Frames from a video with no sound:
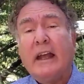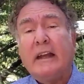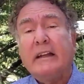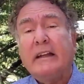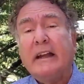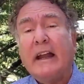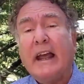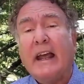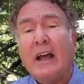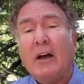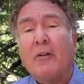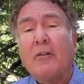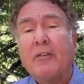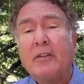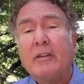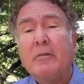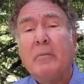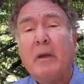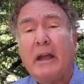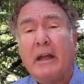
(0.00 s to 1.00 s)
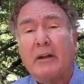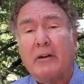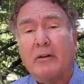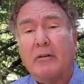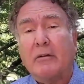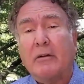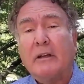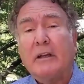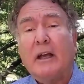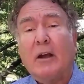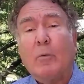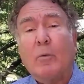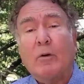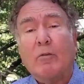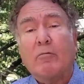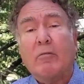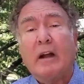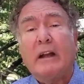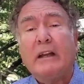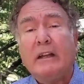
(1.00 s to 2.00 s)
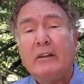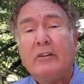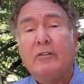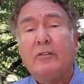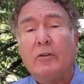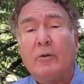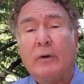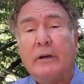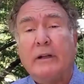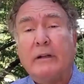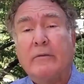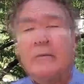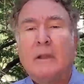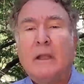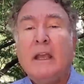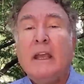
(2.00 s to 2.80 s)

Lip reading: and in a healthy manner, and we're ready to do it.